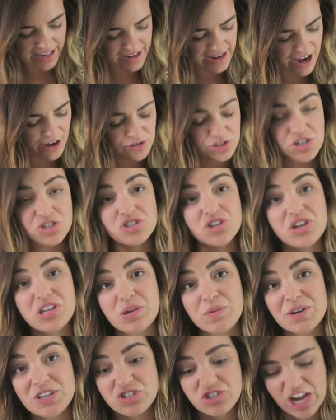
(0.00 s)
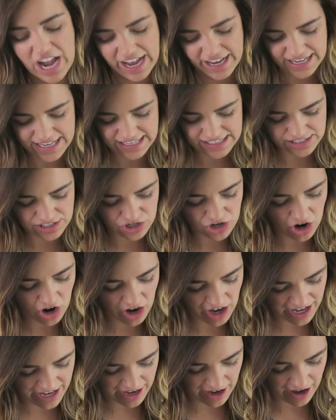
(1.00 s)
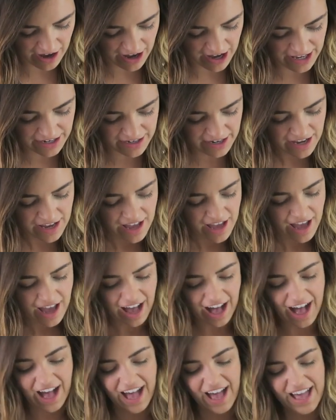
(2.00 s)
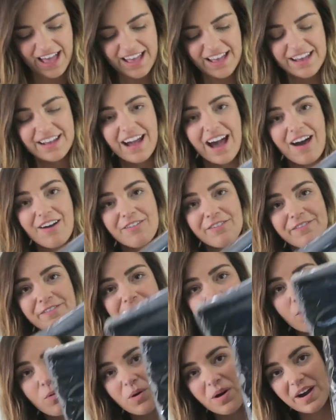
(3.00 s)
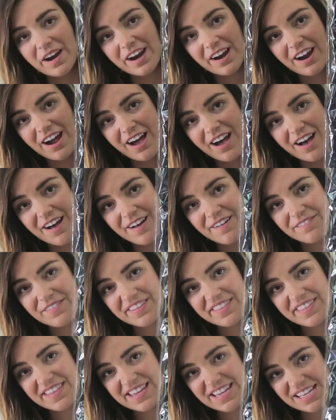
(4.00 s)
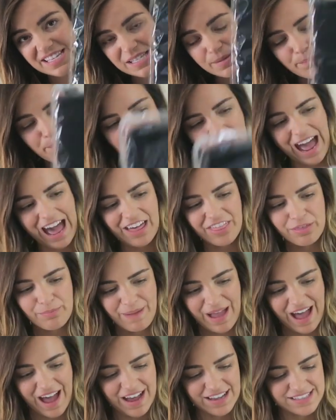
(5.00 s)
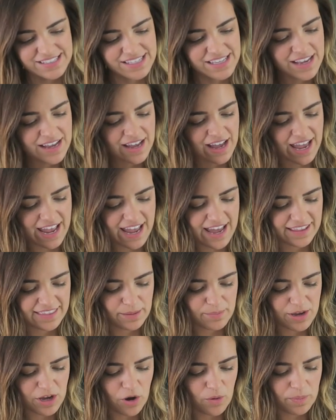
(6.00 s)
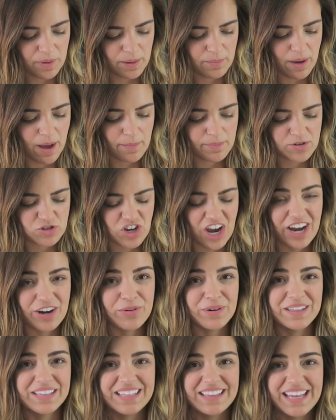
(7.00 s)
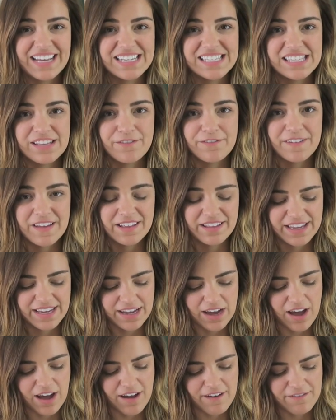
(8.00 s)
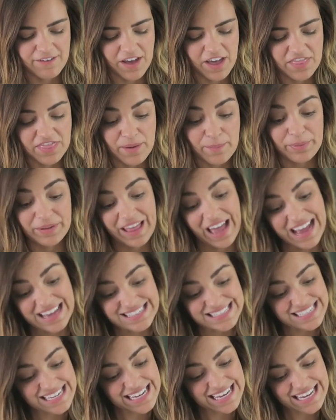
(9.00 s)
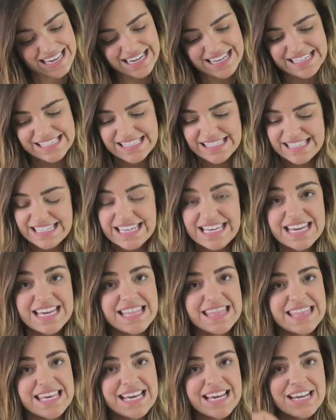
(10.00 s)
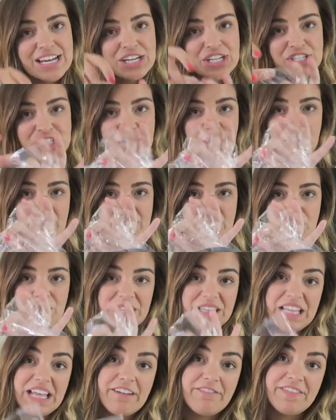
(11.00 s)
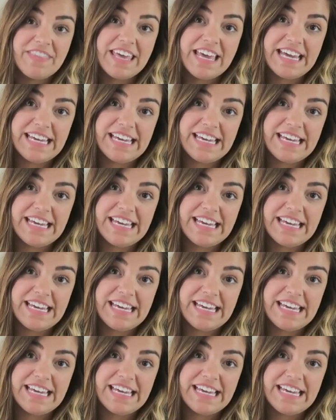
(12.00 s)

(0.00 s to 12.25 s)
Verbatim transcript: And now to show you what Jack is gnawing on, I got four of these bath mats. And let me open them up. Jack really likes the feeling of the plastic in his teeth, so he will love